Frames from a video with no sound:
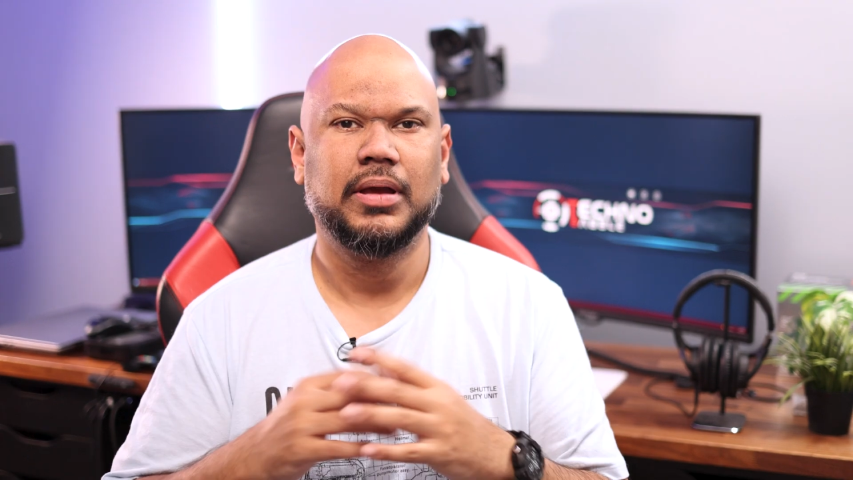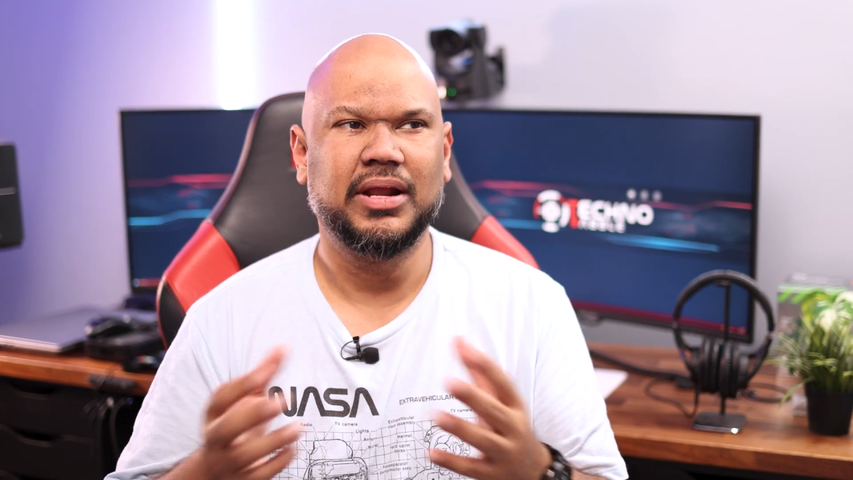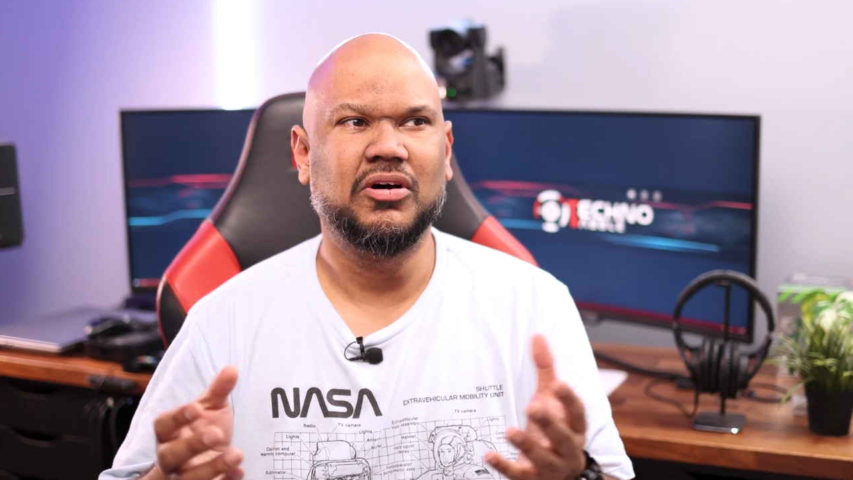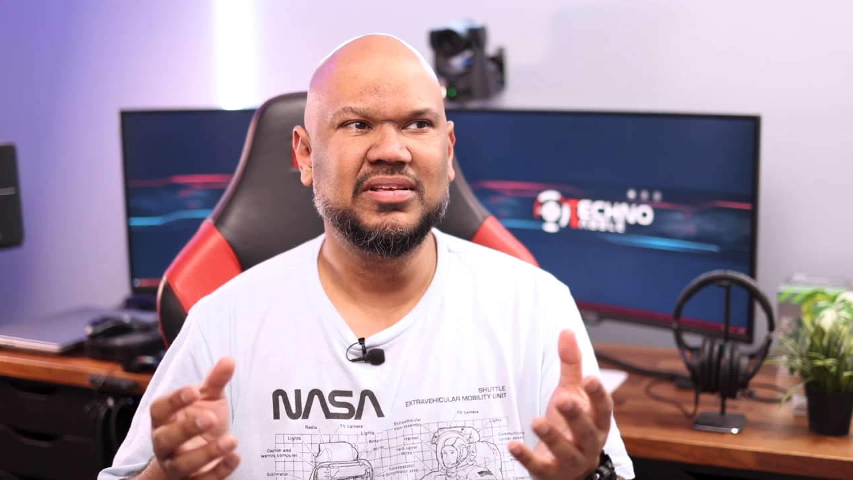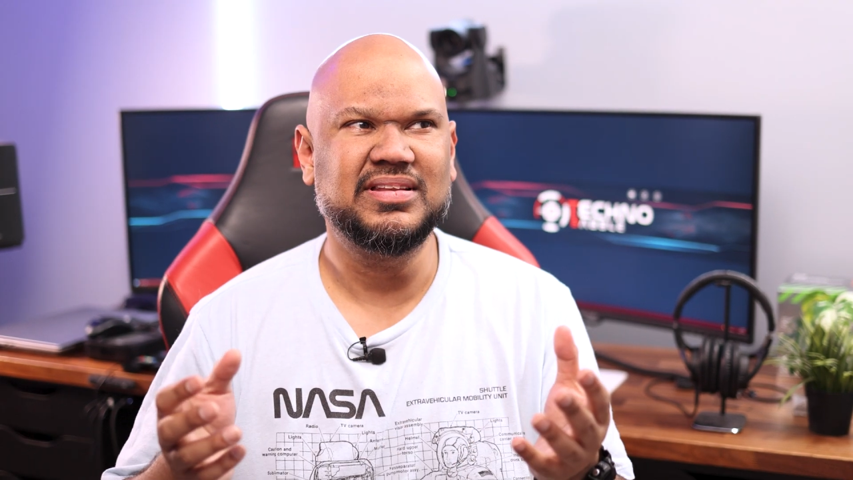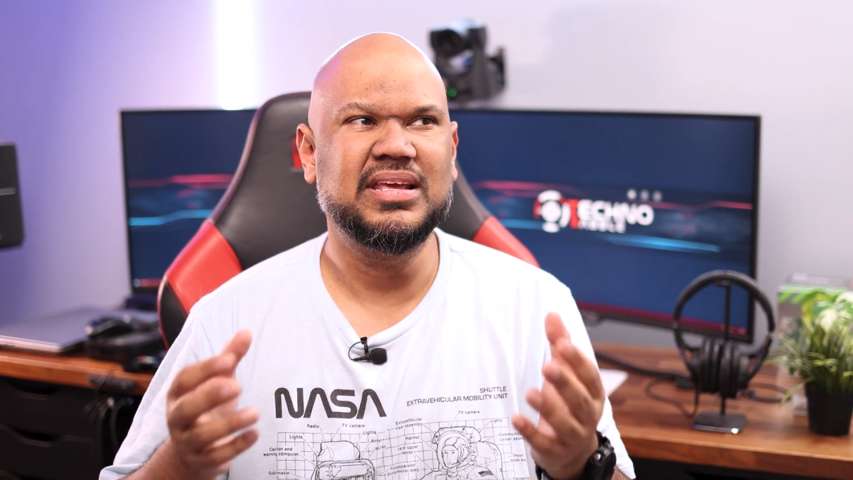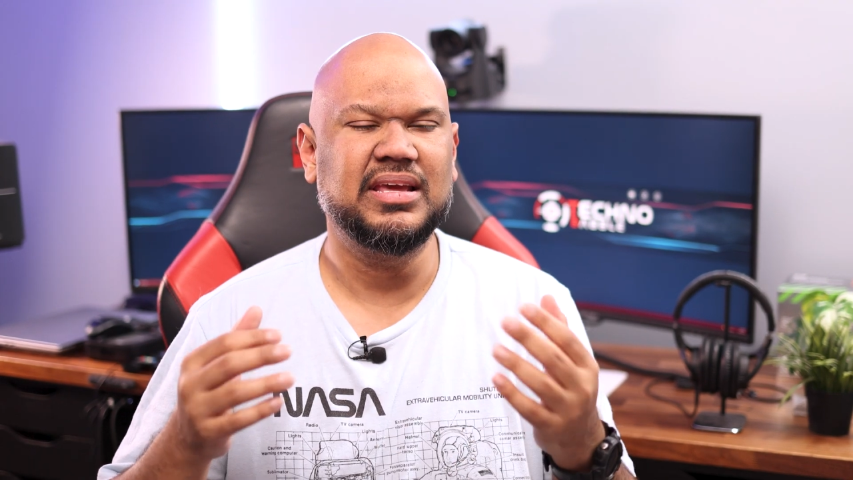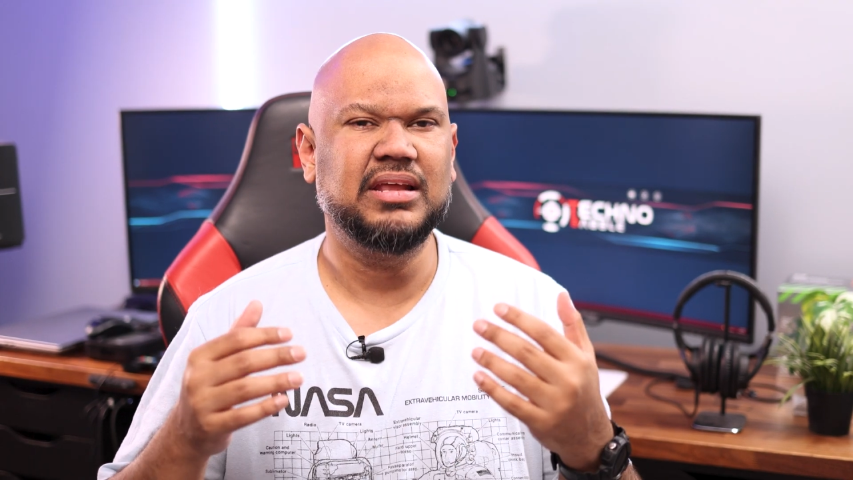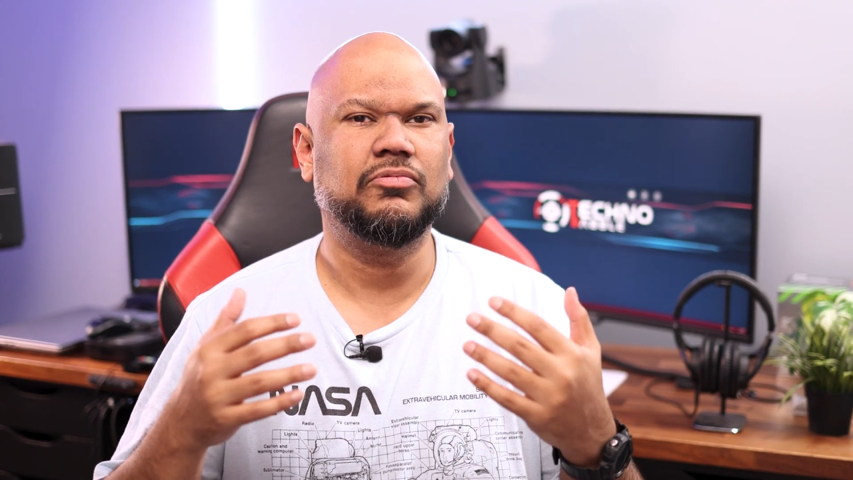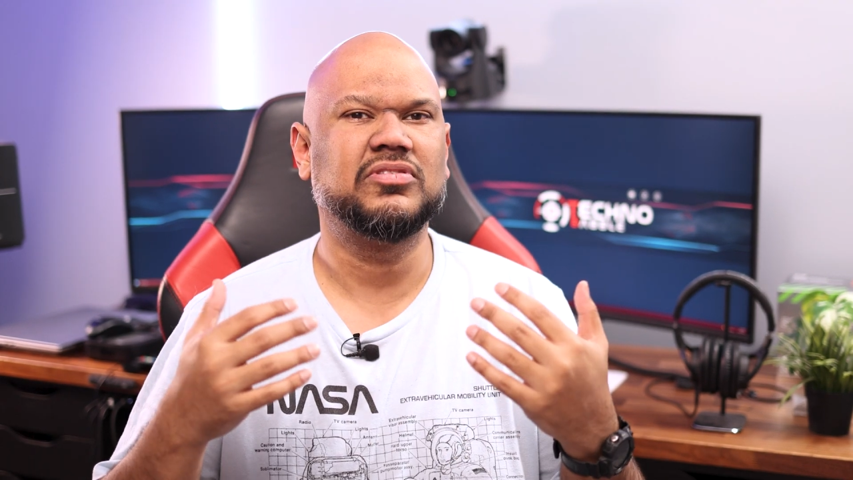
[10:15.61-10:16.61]
And
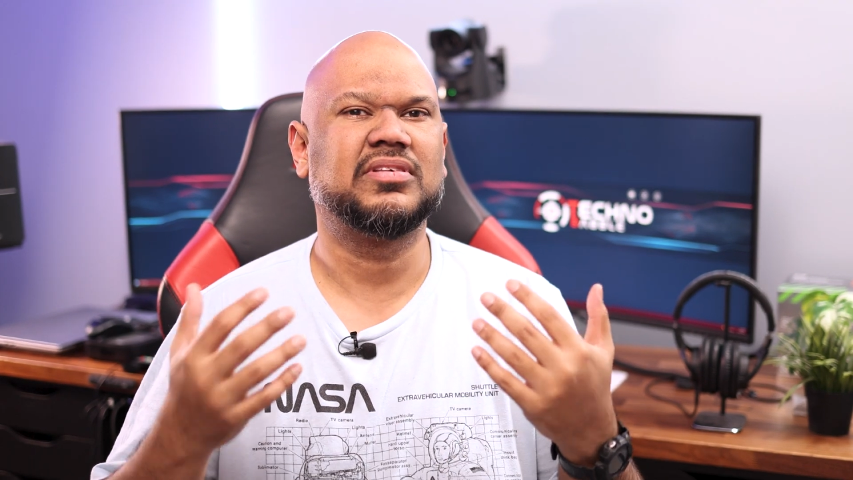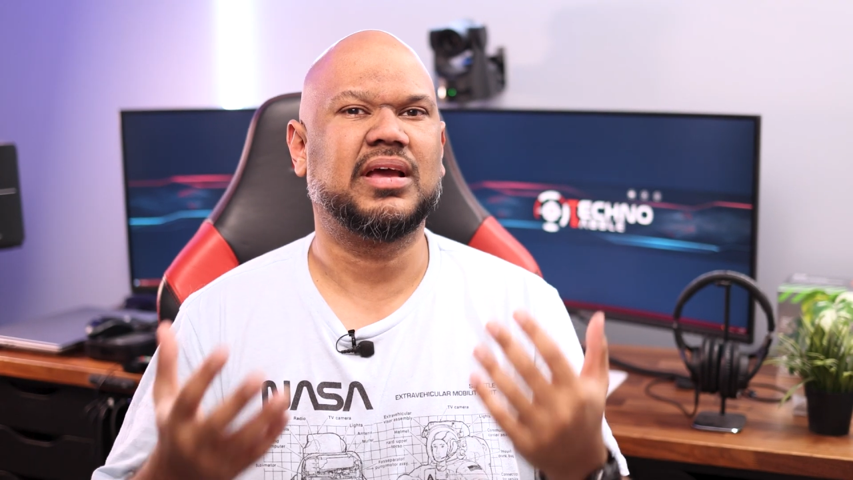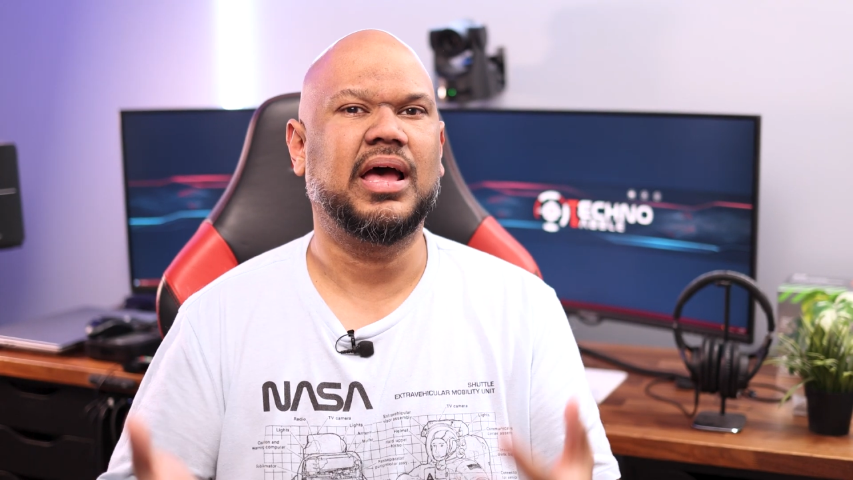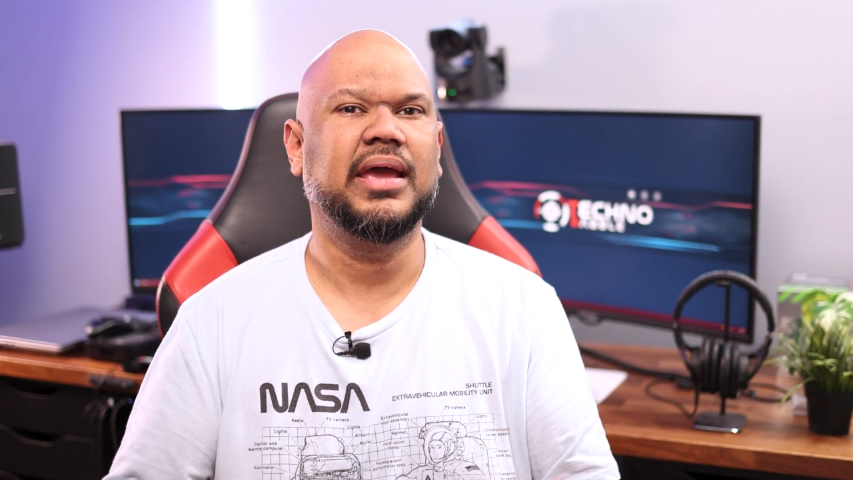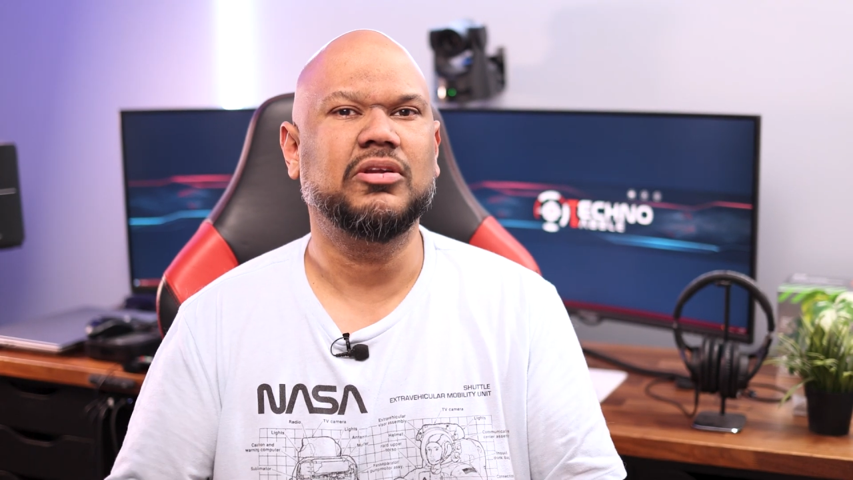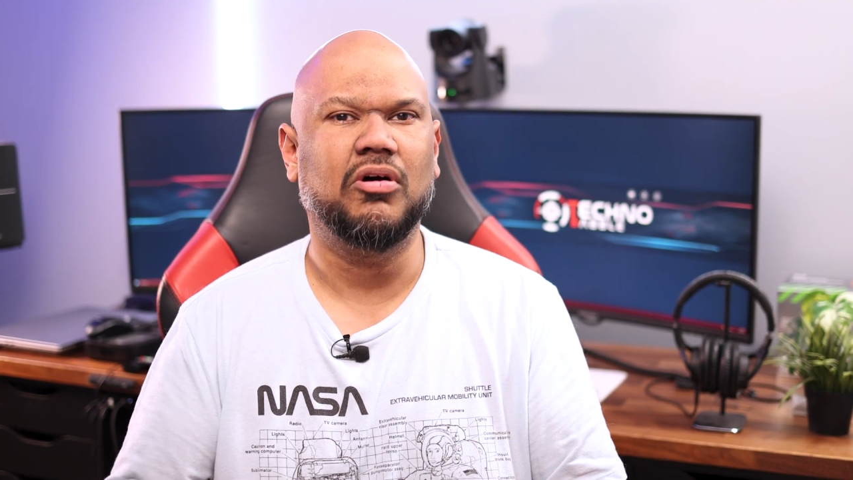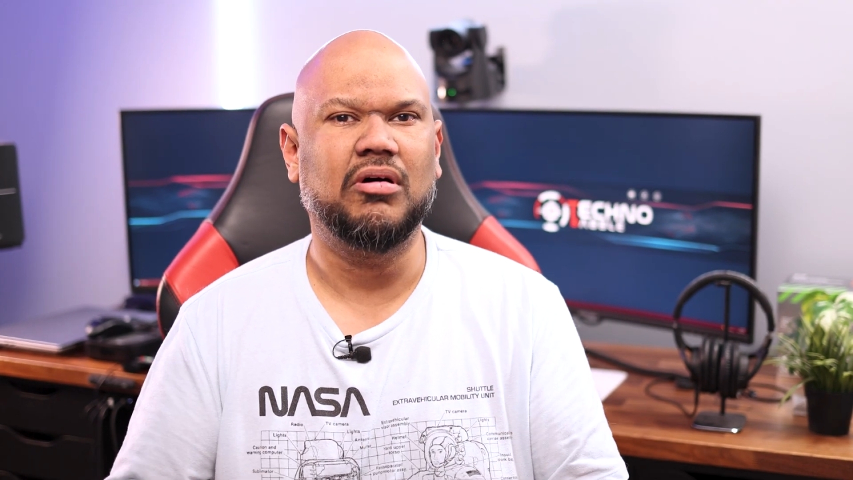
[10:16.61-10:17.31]
honestly, it was kind of